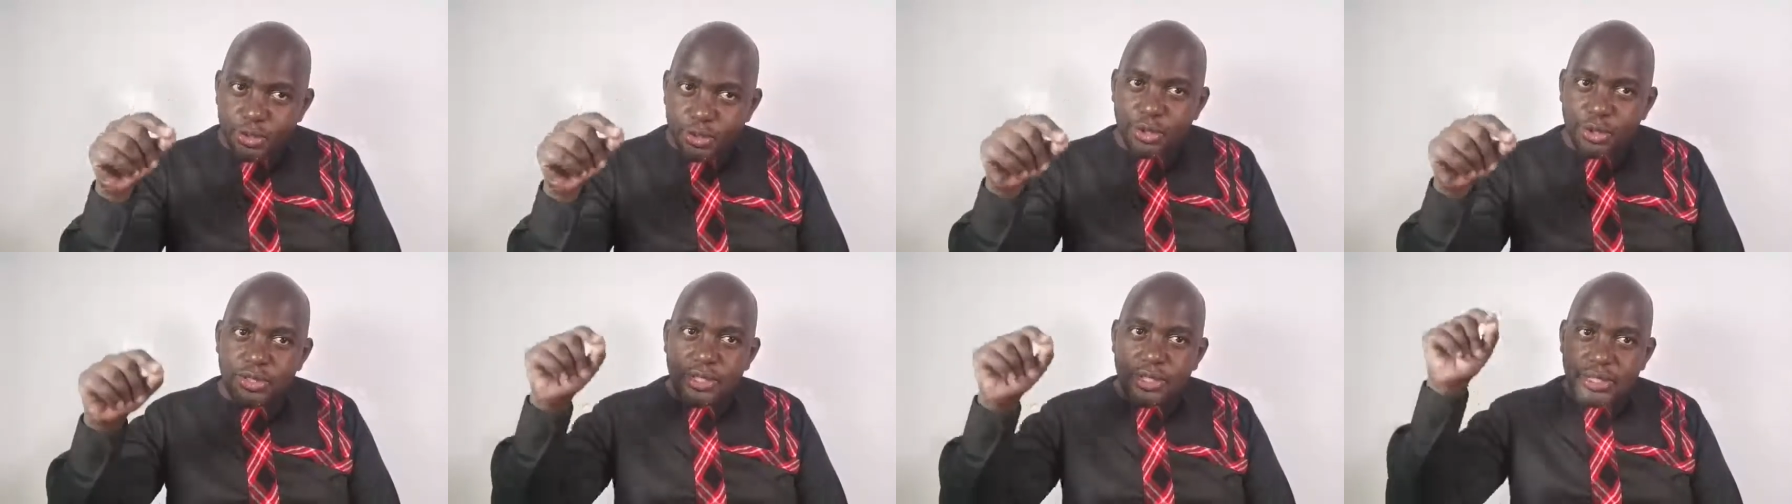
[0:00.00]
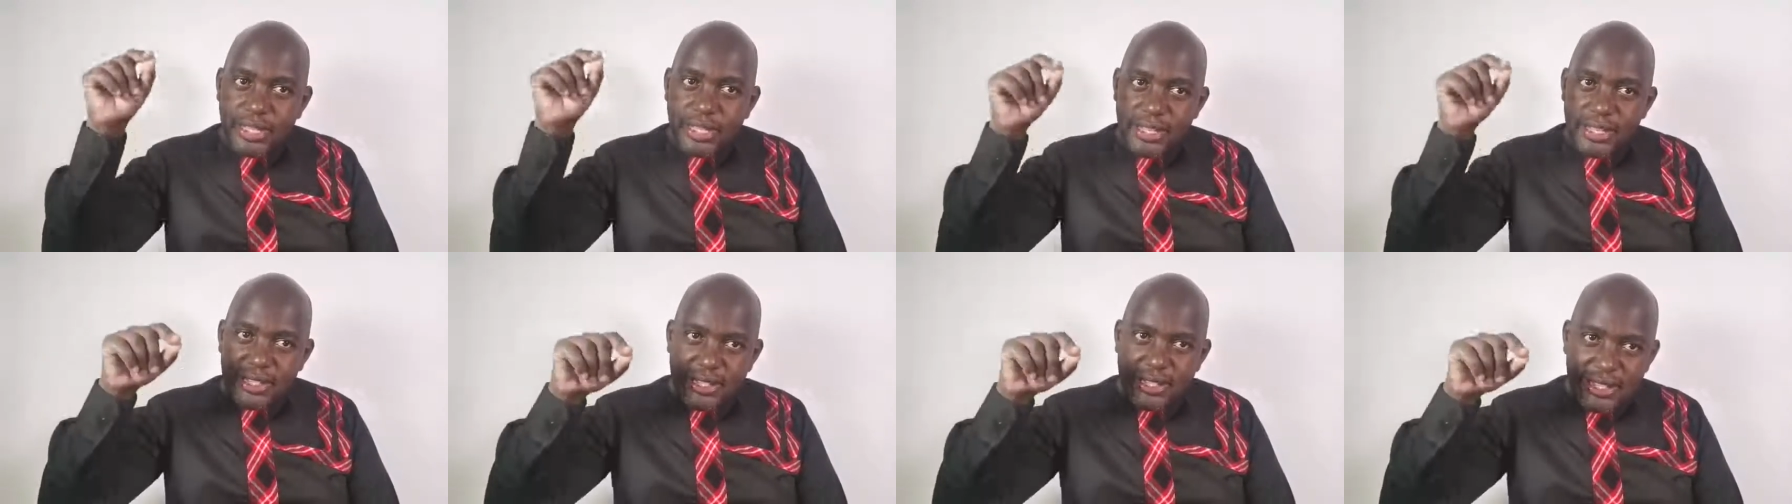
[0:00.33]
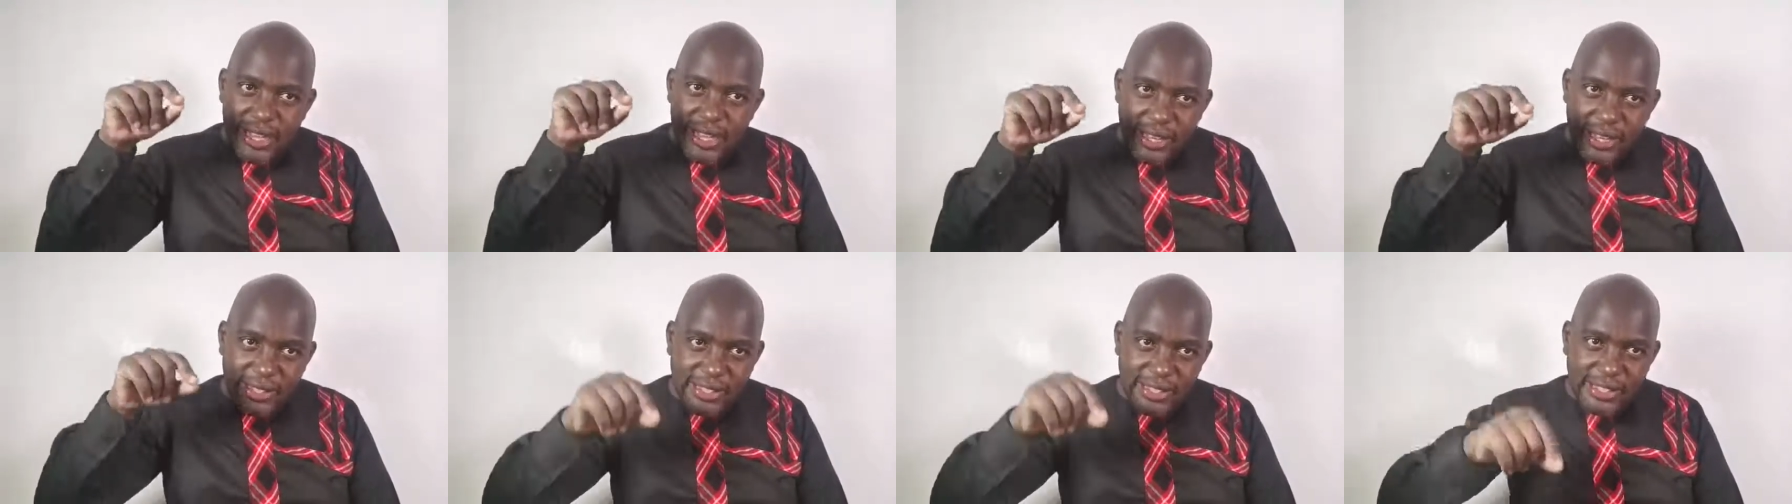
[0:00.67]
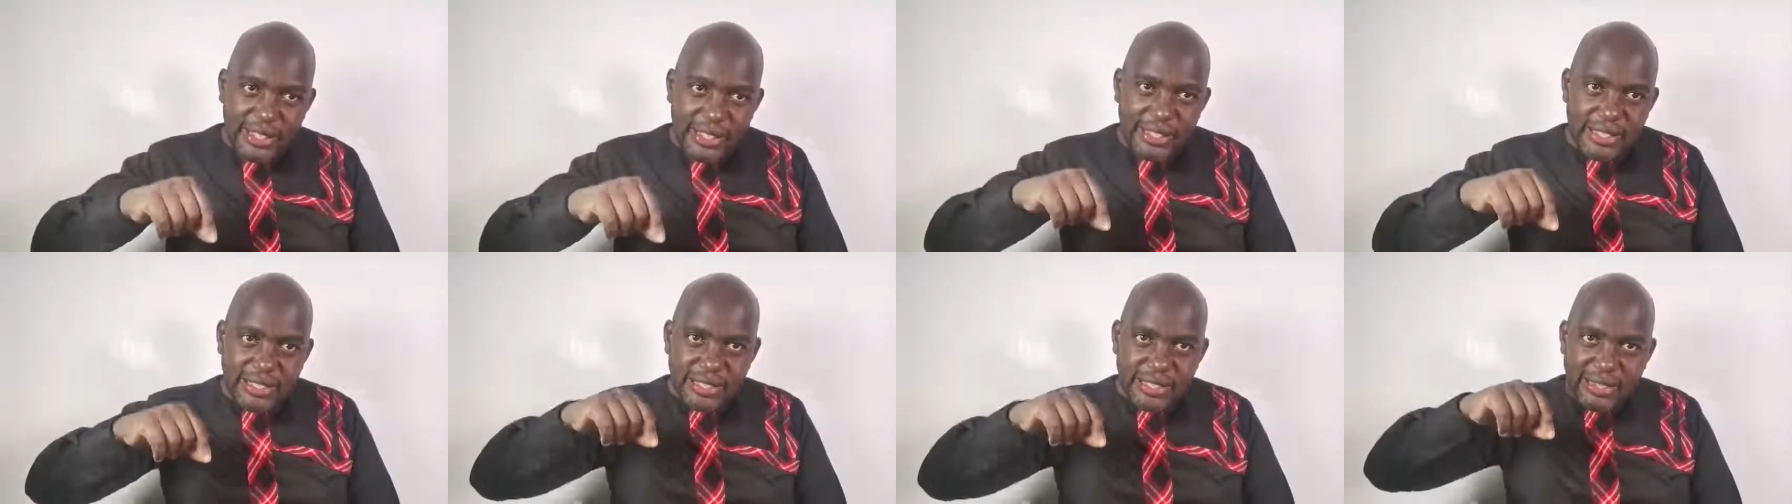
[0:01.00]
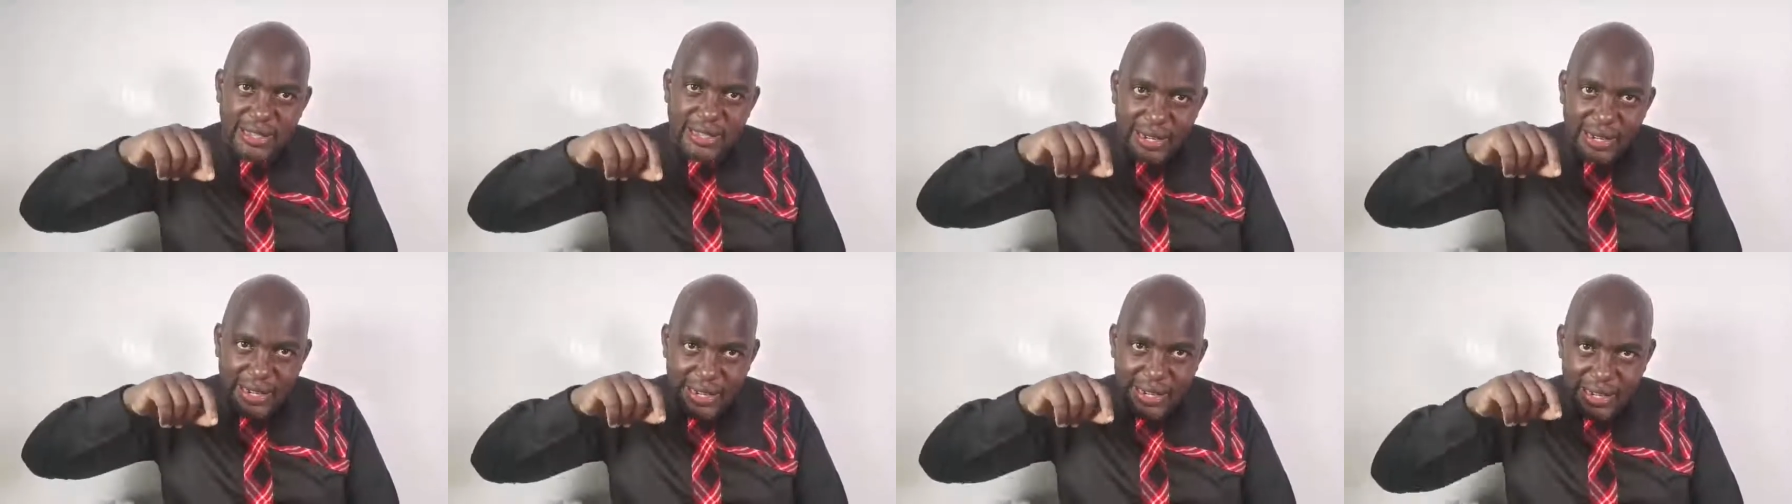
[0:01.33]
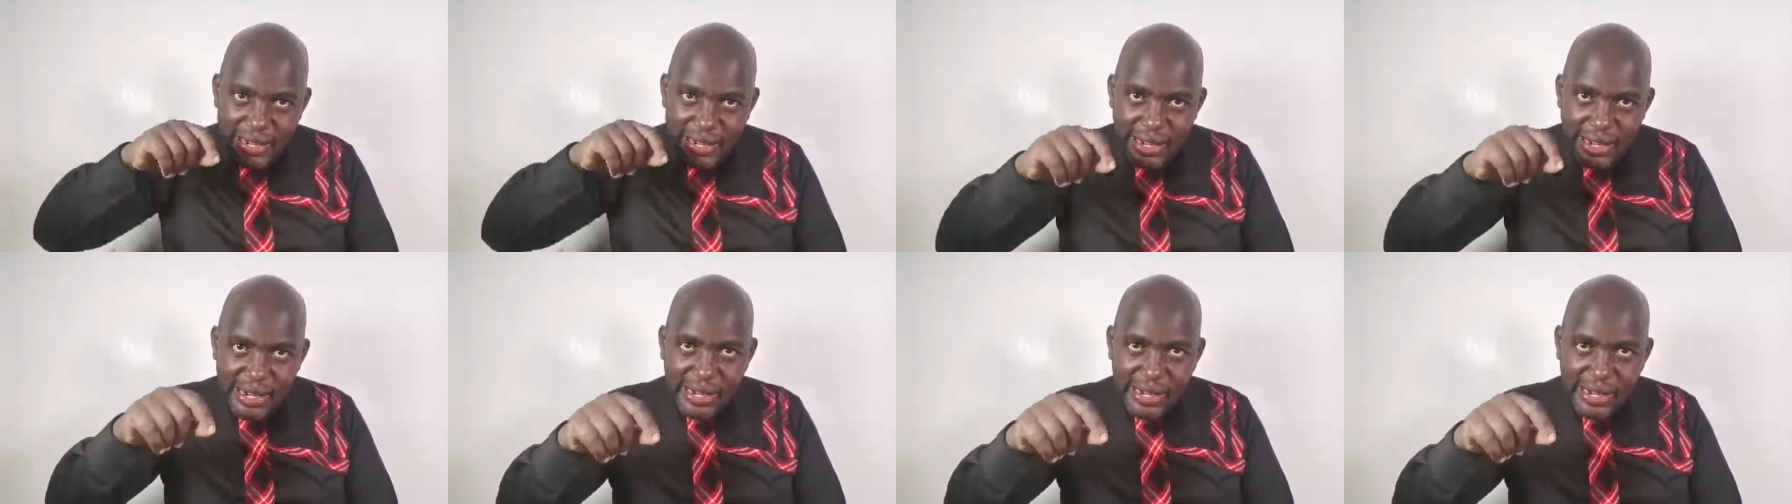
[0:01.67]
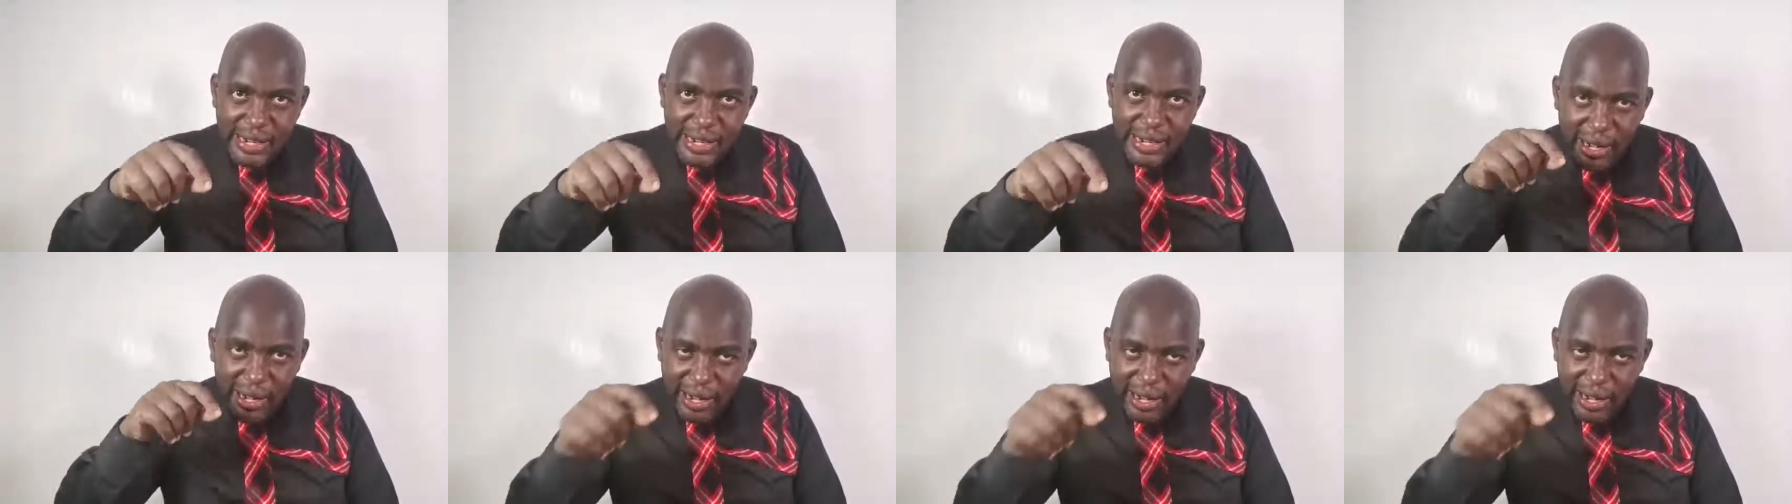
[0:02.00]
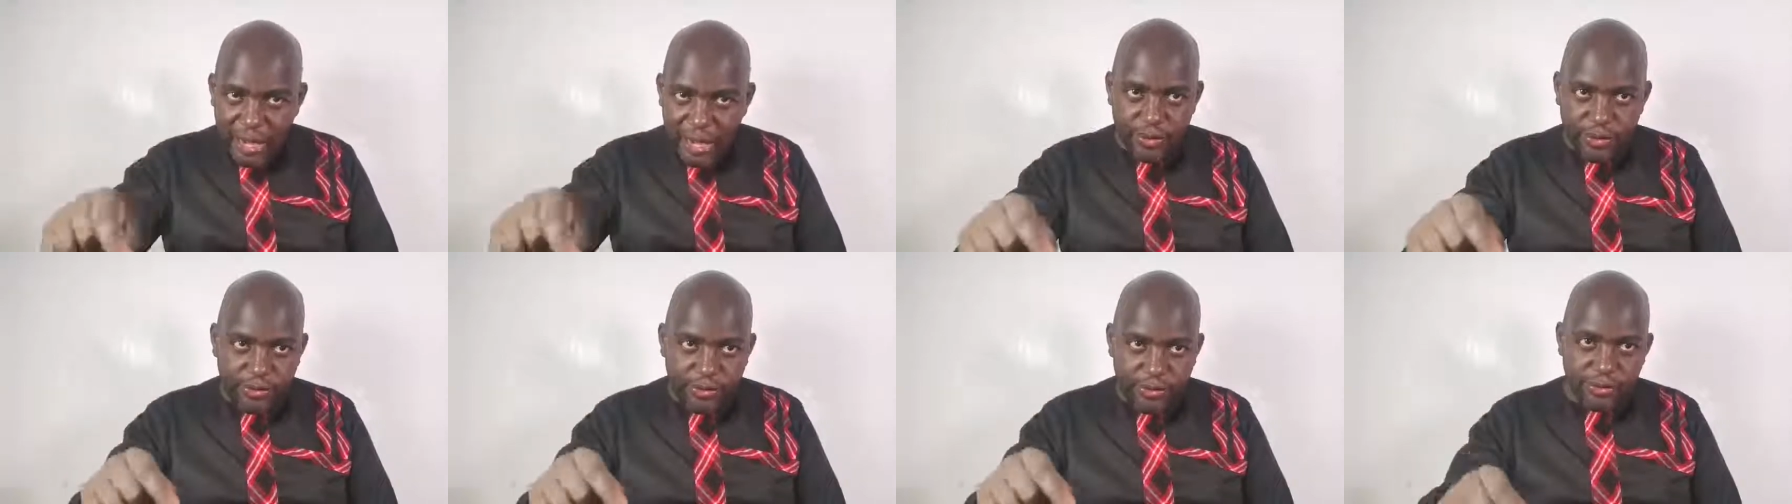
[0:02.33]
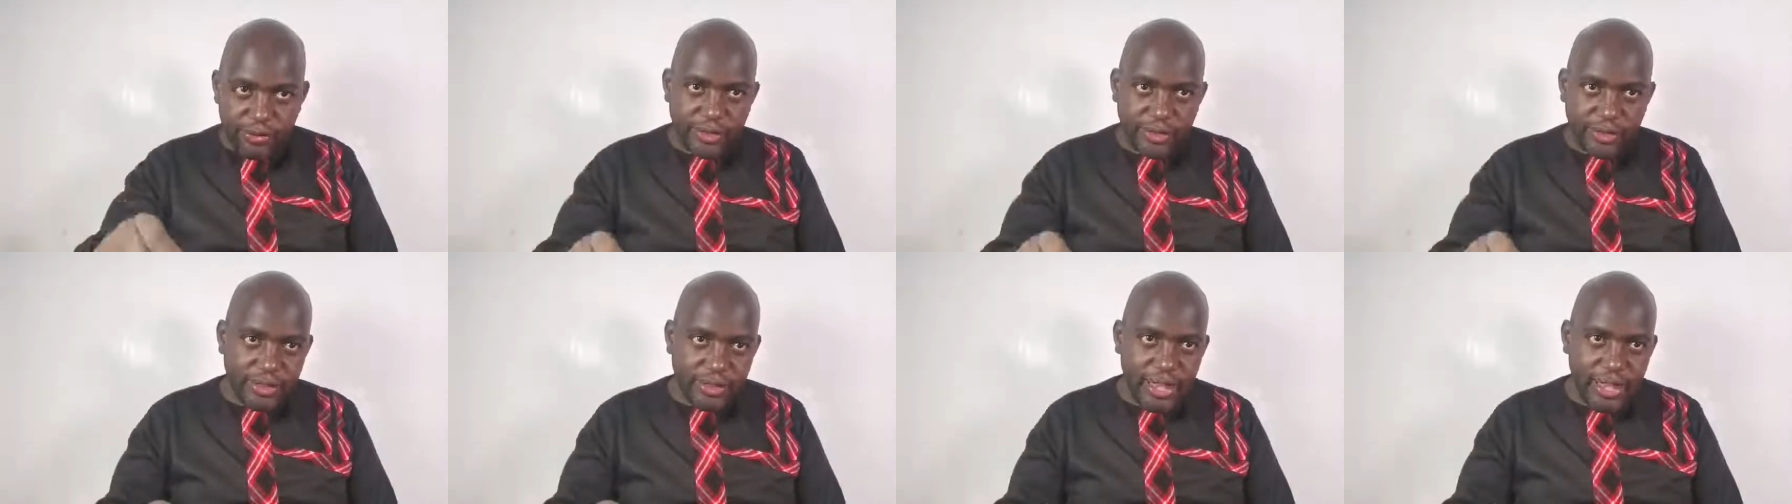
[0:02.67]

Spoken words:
those things exist real life.